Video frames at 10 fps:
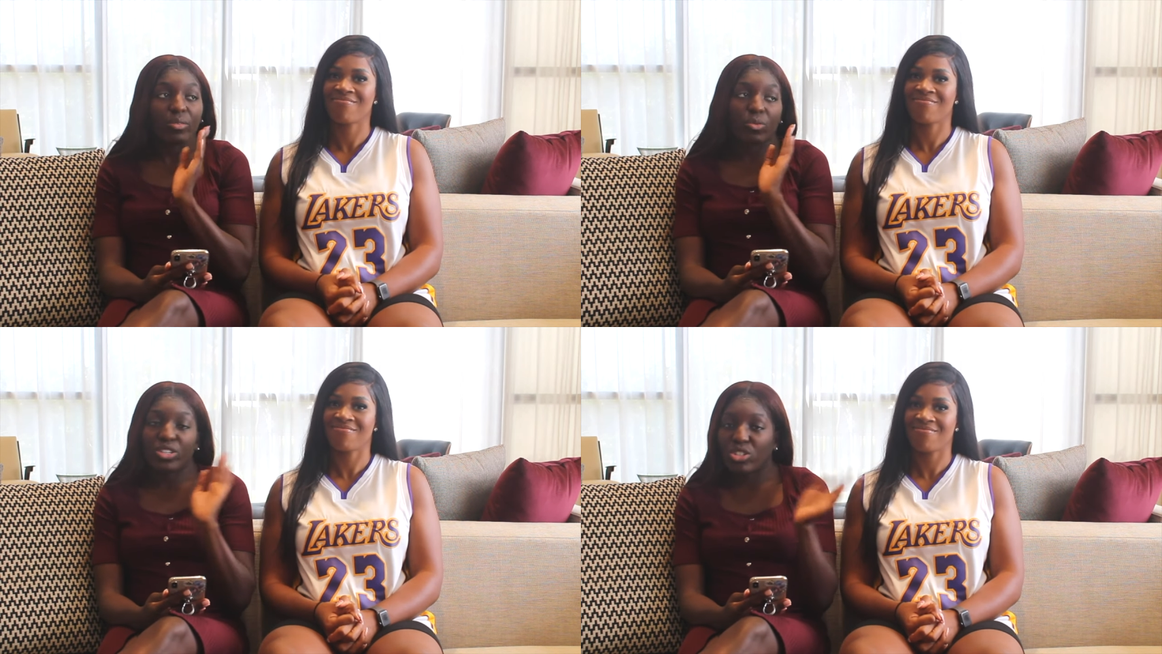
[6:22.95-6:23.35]

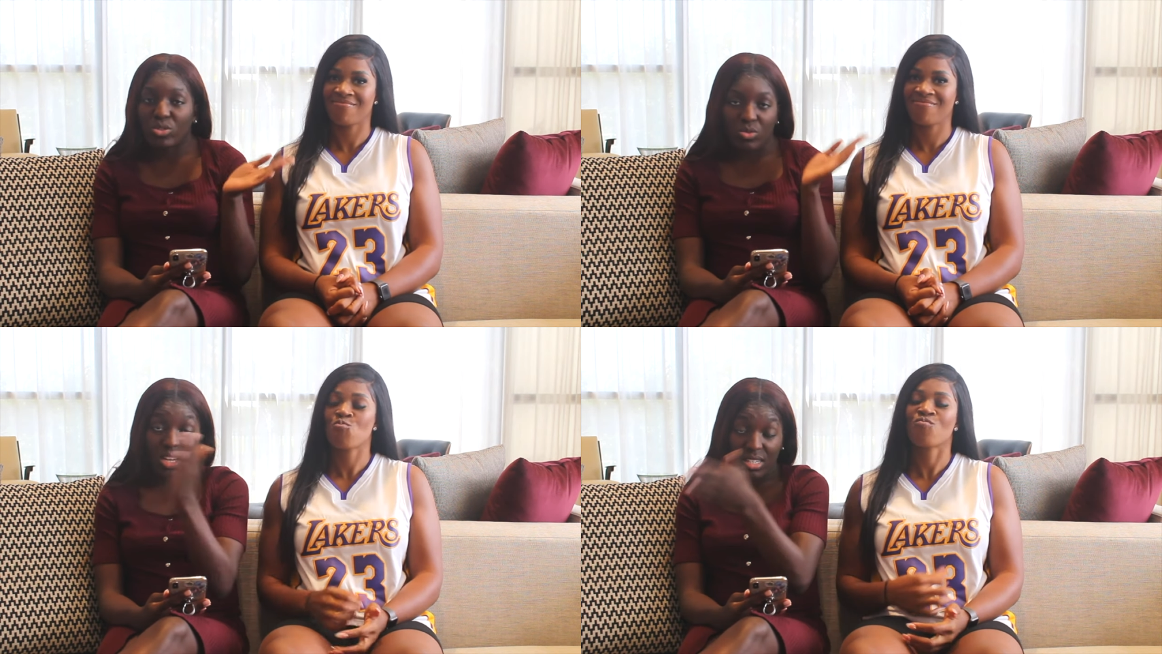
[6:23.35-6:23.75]
Speaker 1: Once
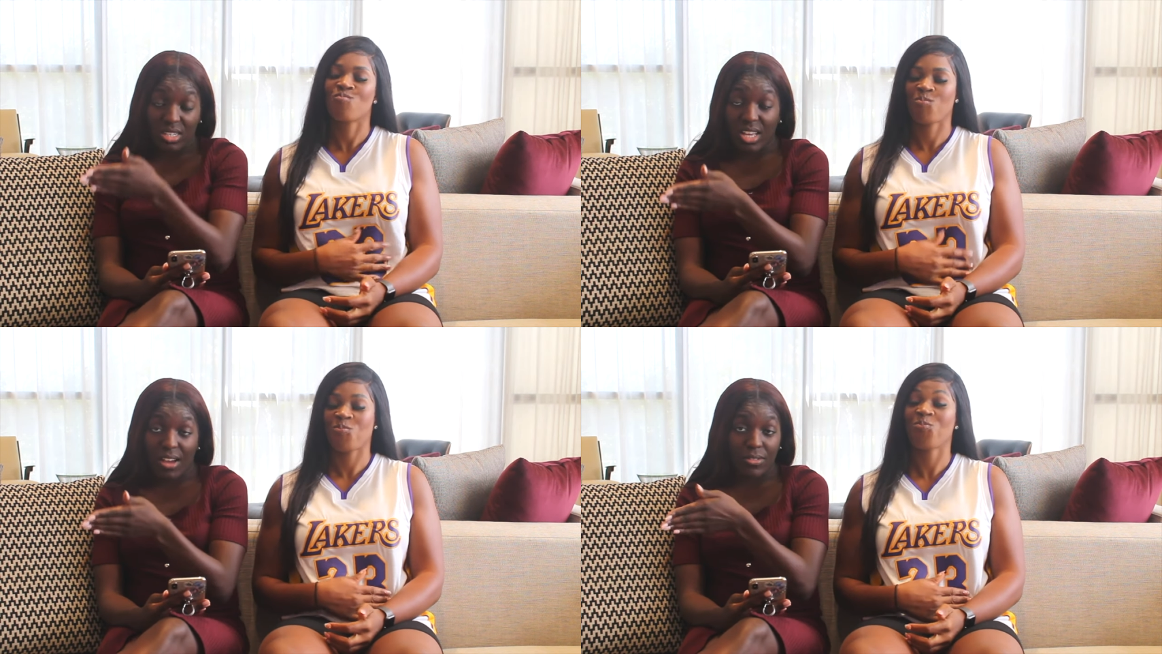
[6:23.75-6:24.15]
you get into
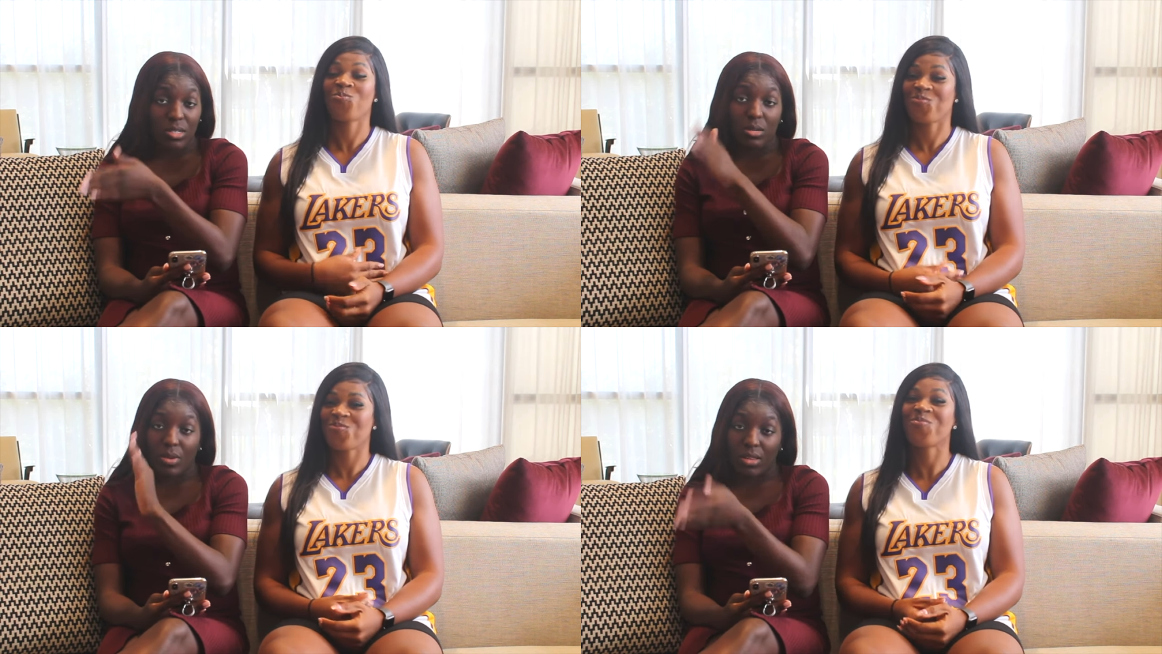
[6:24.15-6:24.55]
the
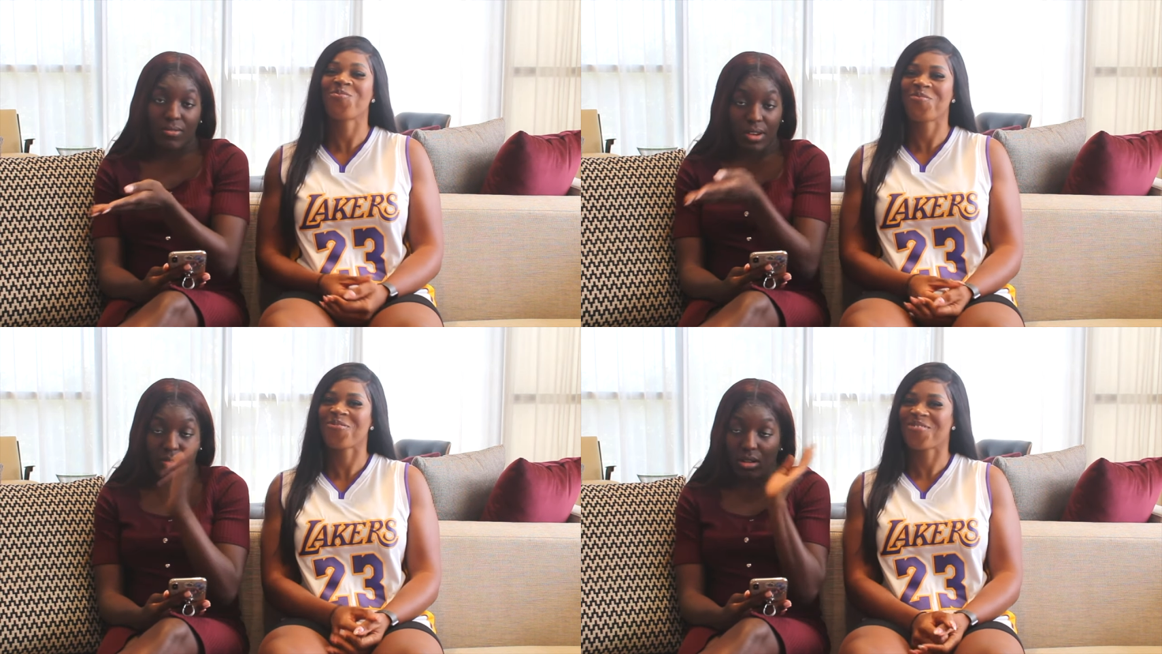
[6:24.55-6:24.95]
cafeteria, pay the
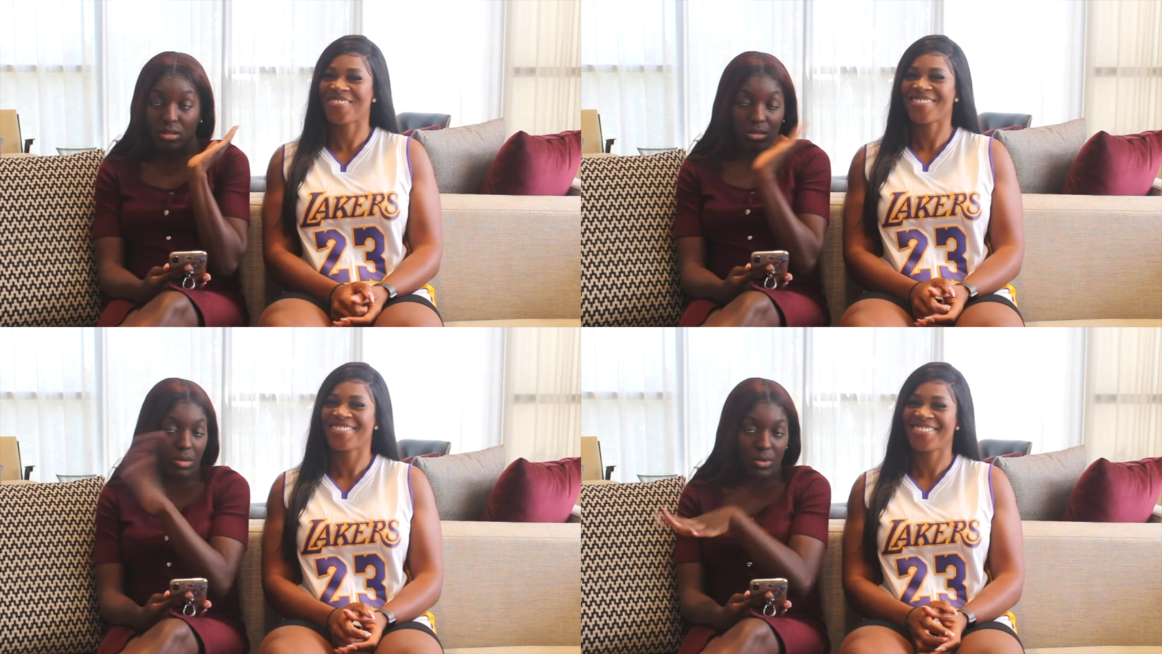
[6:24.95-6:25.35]
five
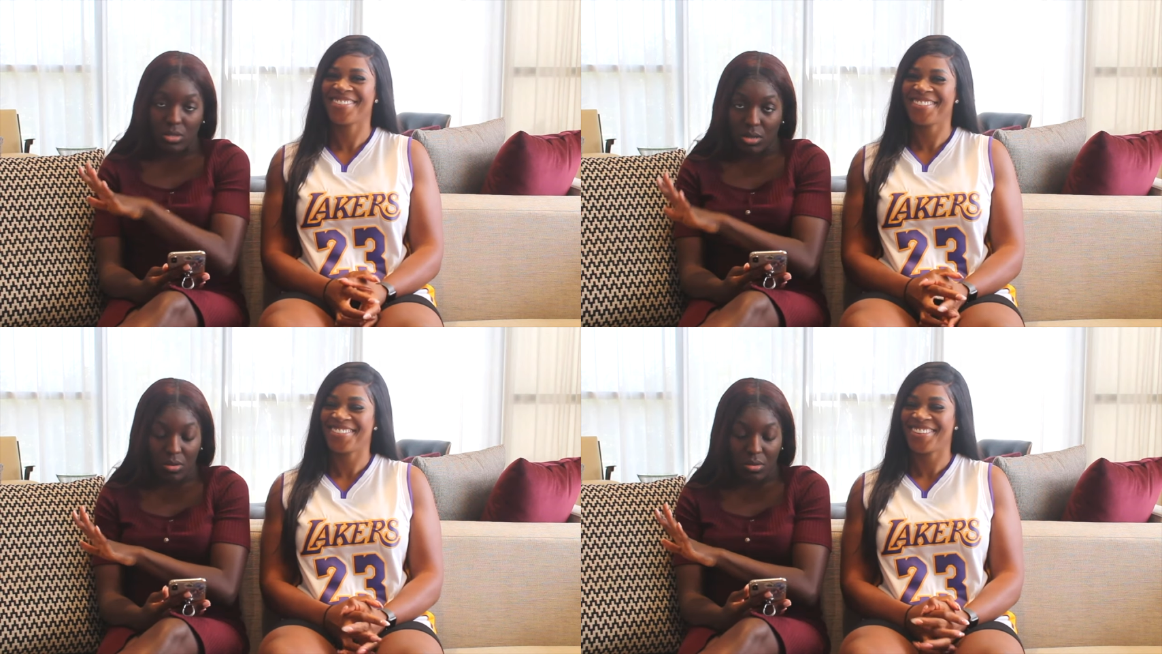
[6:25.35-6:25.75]
dollars, you're able
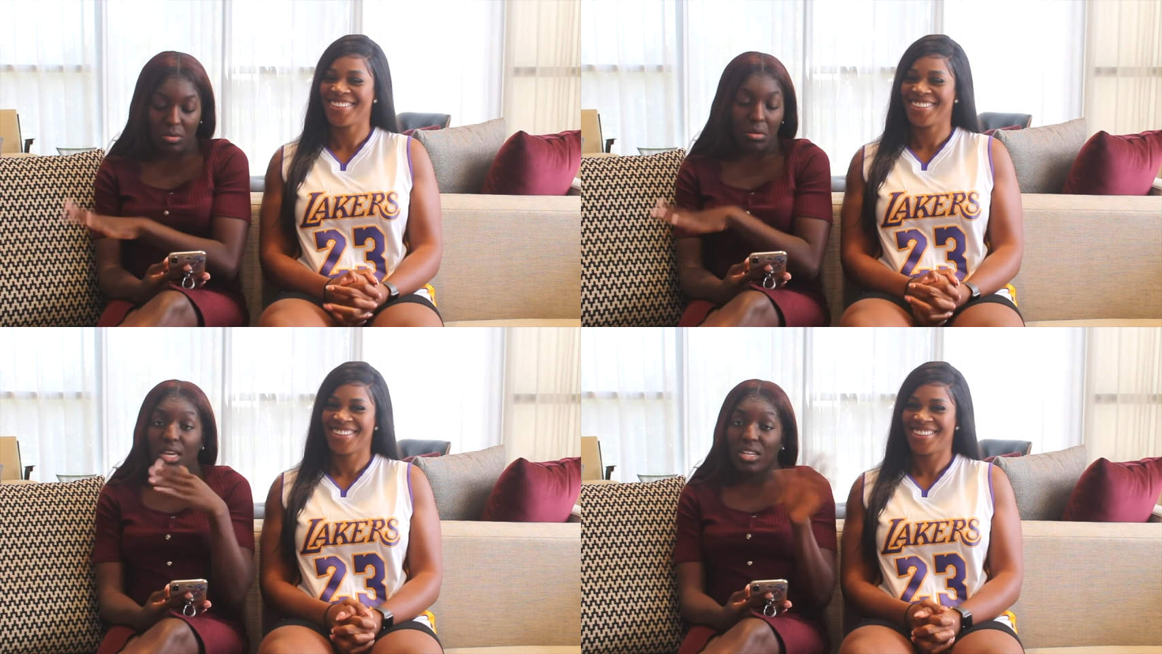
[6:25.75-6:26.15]
to go
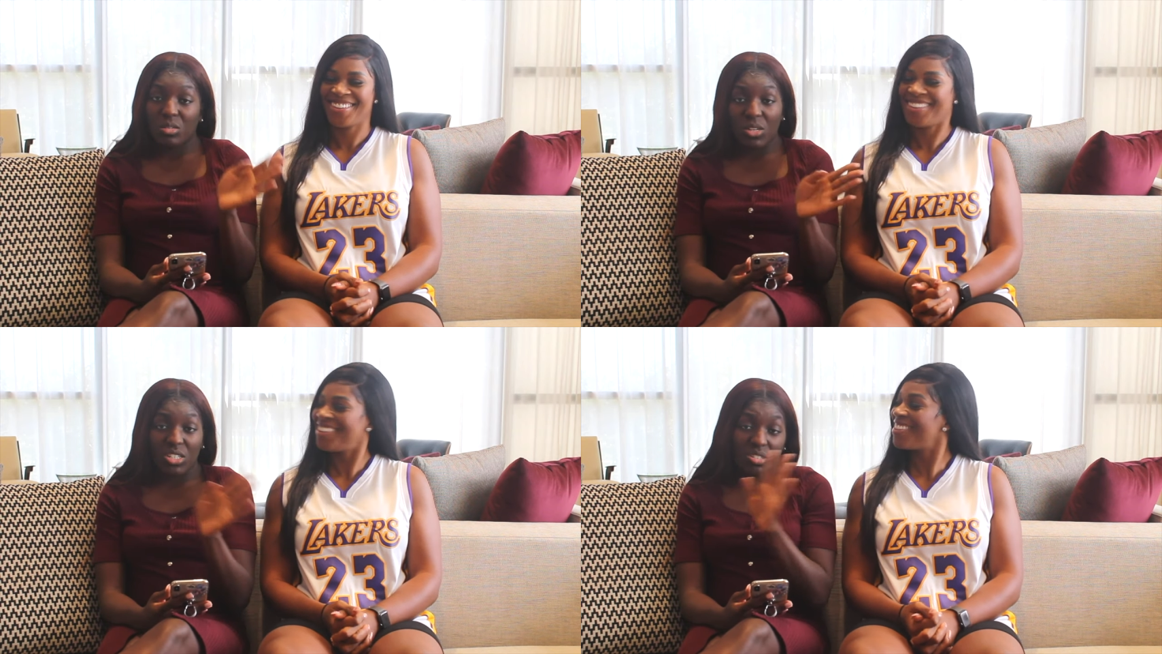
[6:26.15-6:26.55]
through. Eat as
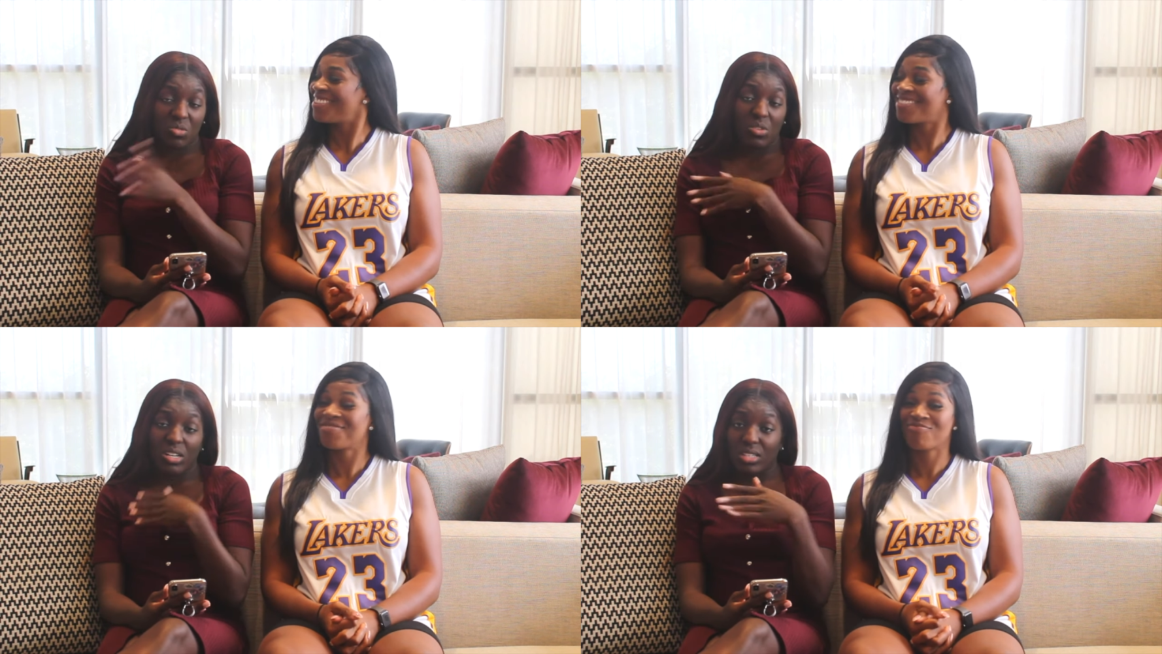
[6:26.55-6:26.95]
much as you
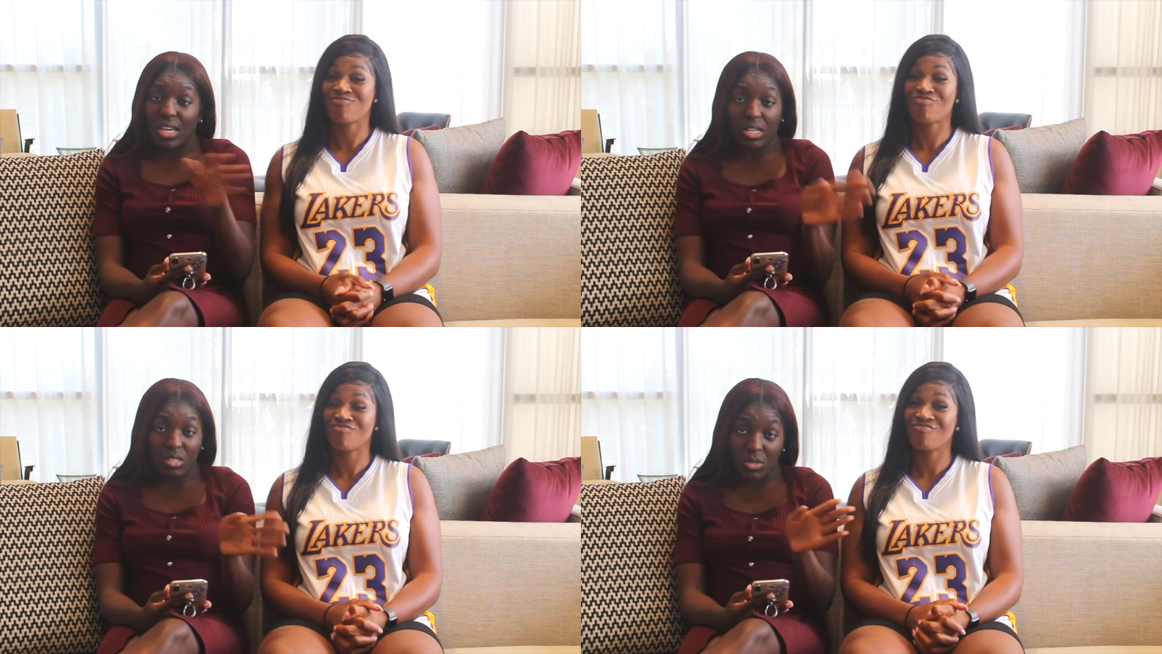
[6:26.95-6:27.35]
want,
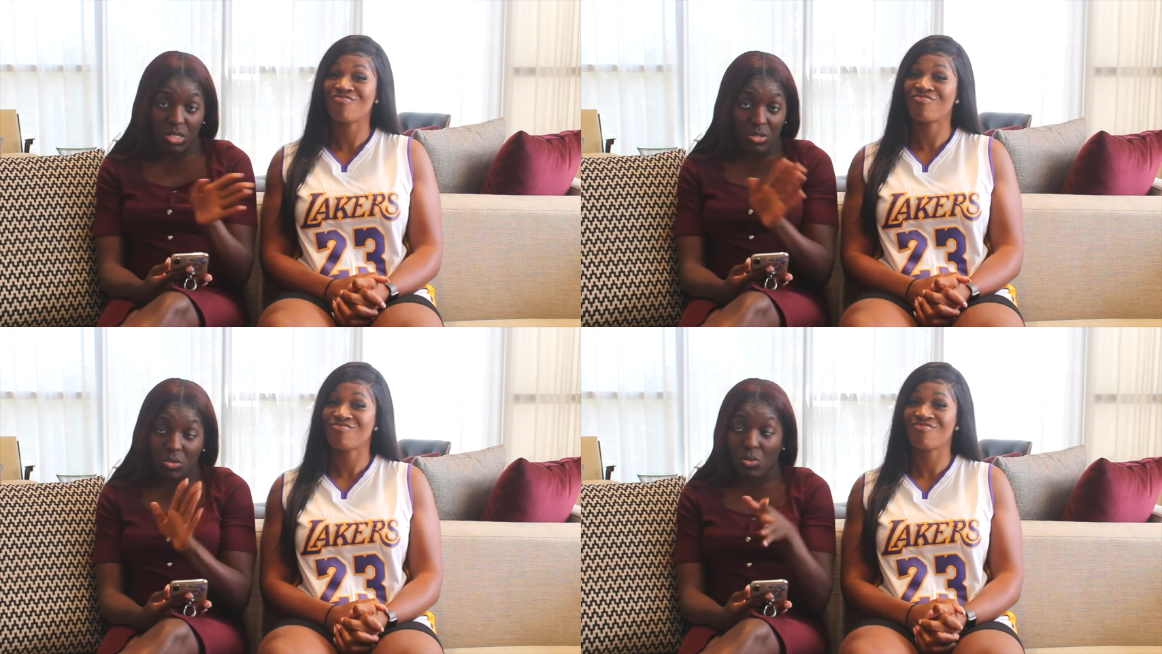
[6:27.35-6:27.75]
take as much
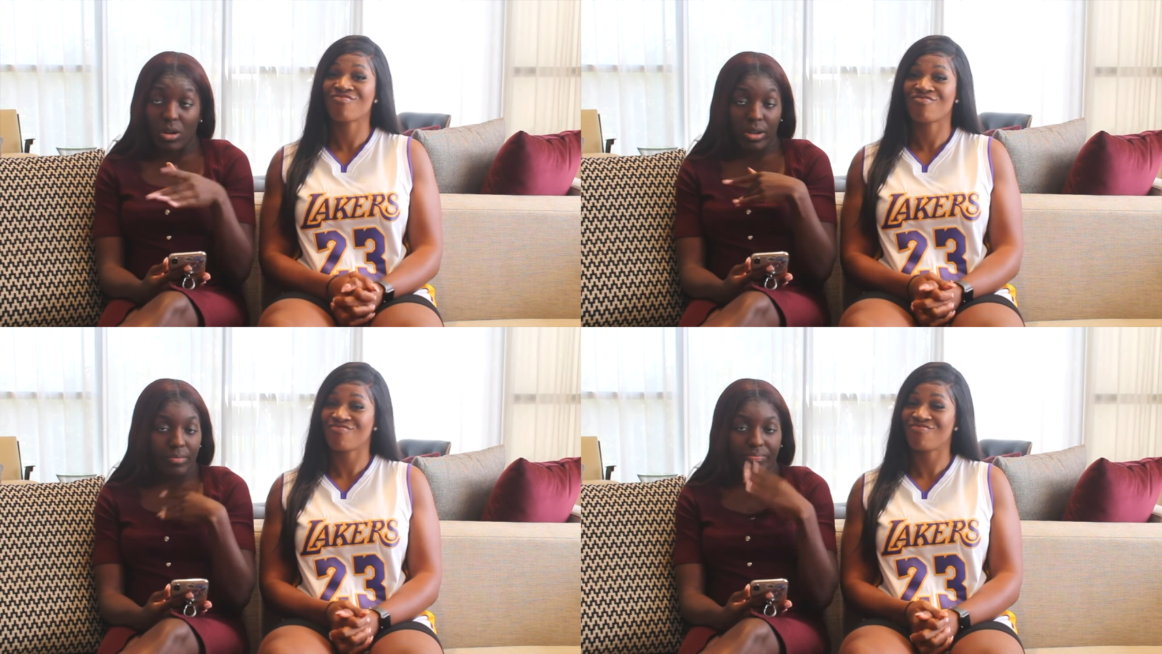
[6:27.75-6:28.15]
as you
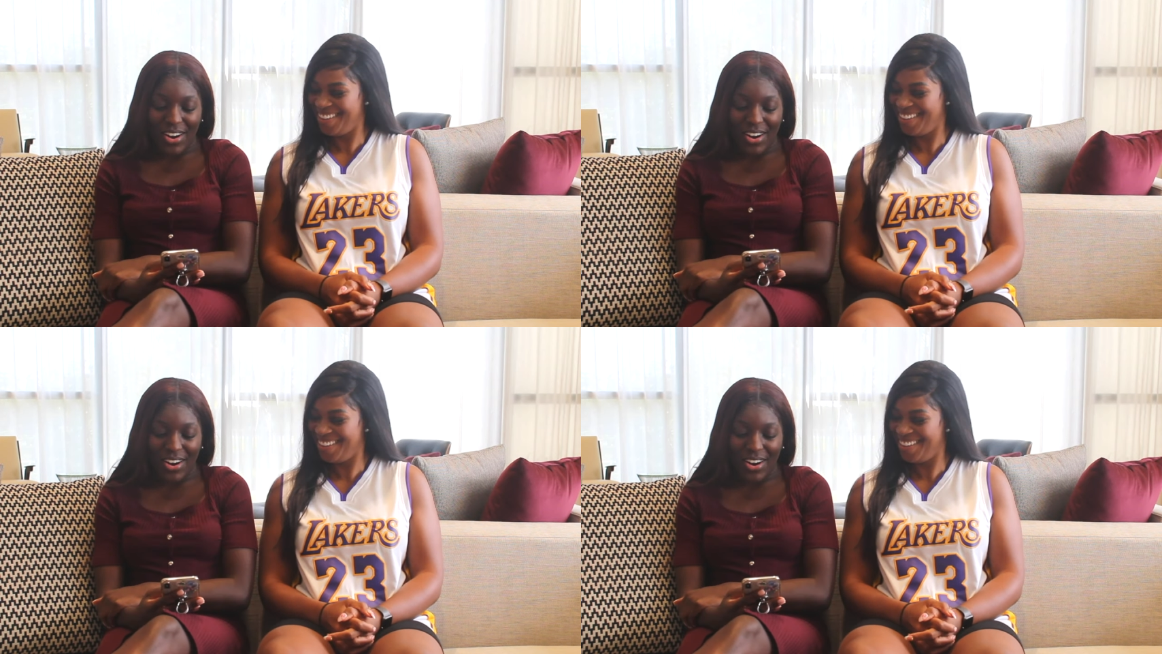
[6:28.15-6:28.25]
want.